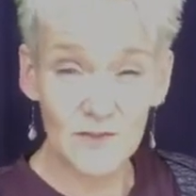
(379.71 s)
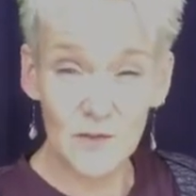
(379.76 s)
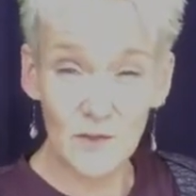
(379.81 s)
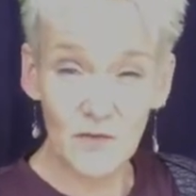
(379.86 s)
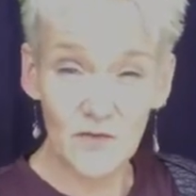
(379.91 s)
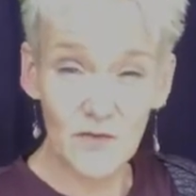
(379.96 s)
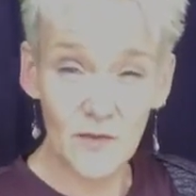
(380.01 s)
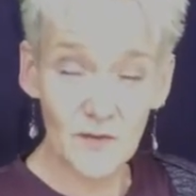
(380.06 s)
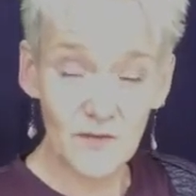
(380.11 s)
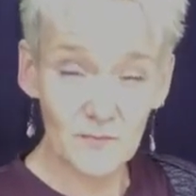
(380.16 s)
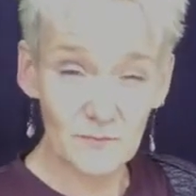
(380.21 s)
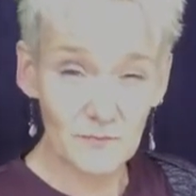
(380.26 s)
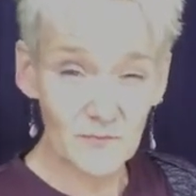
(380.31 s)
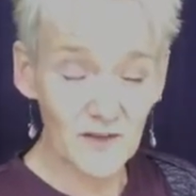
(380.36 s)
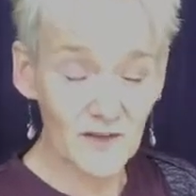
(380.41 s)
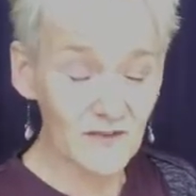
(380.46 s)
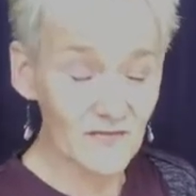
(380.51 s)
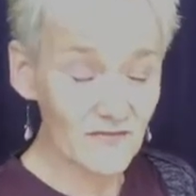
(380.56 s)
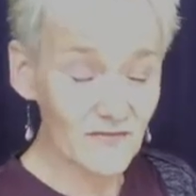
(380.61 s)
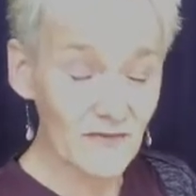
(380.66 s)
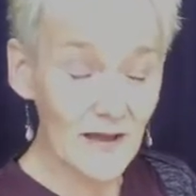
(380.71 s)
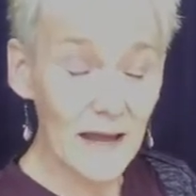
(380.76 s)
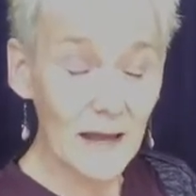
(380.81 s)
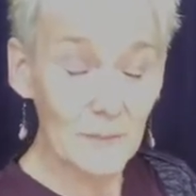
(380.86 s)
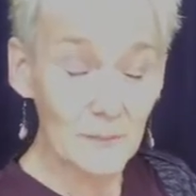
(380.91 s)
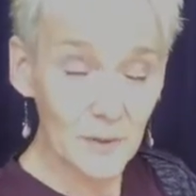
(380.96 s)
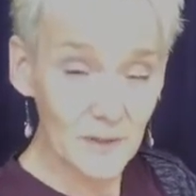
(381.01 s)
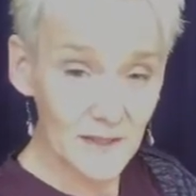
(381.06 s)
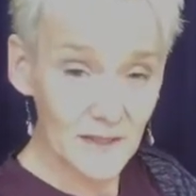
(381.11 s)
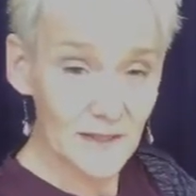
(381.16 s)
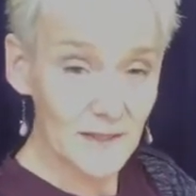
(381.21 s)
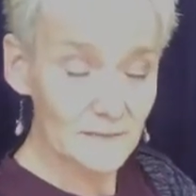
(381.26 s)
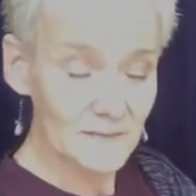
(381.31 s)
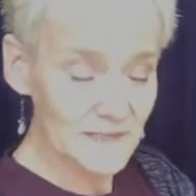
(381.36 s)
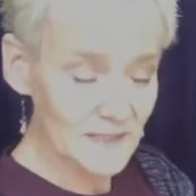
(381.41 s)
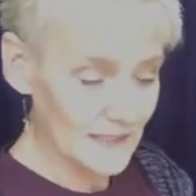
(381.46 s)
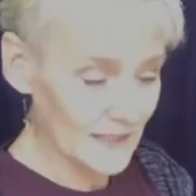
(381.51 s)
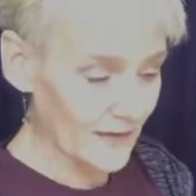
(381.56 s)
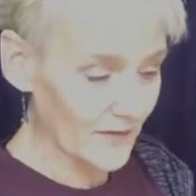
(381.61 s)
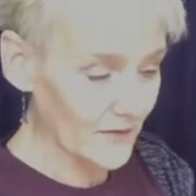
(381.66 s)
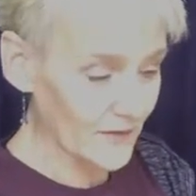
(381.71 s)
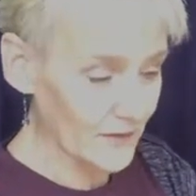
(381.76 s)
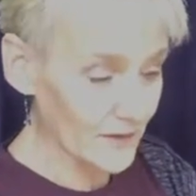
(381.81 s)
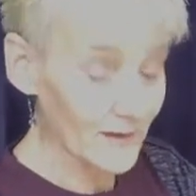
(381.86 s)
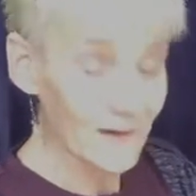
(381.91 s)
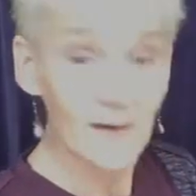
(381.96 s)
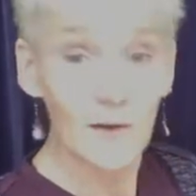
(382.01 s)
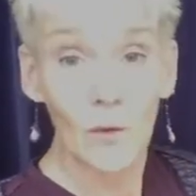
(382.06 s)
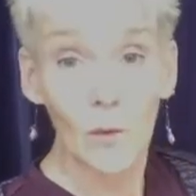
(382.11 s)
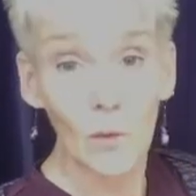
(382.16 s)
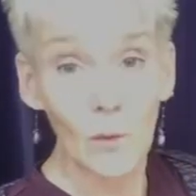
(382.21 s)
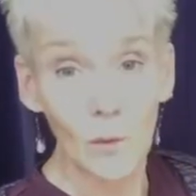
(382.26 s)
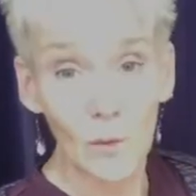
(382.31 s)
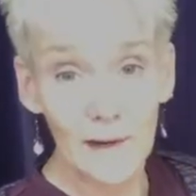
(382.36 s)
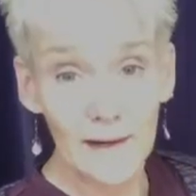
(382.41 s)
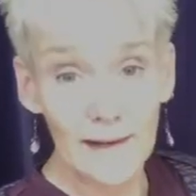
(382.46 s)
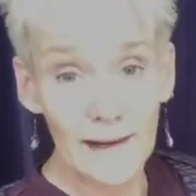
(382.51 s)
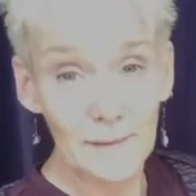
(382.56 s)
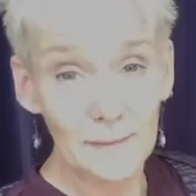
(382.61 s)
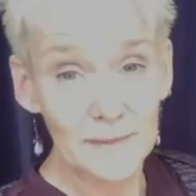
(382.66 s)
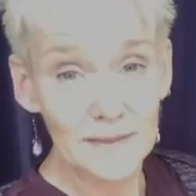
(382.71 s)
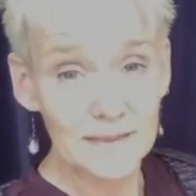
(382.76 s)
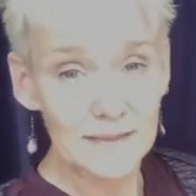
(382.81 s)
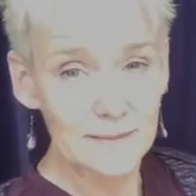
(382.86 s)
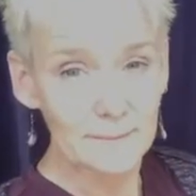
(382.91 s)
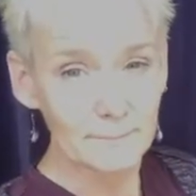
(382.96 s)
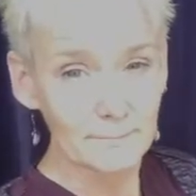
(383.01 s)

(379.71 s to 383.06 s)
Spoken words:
So if I put them together, what happens?